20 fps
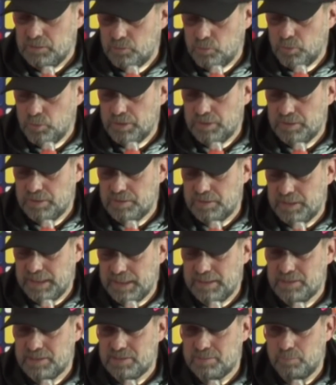doing the
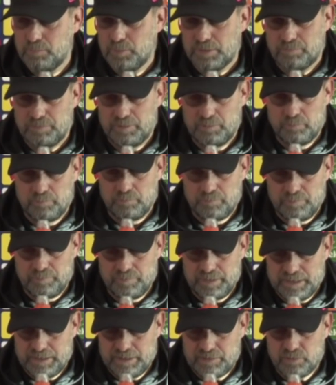things what we
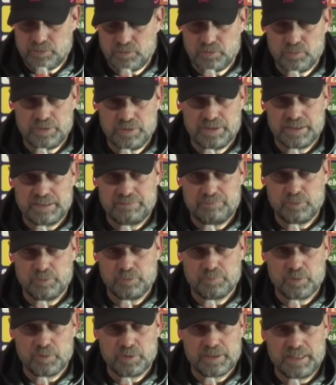need to do in a
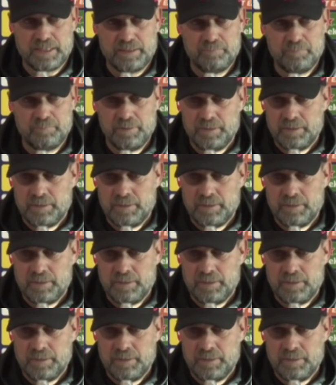football game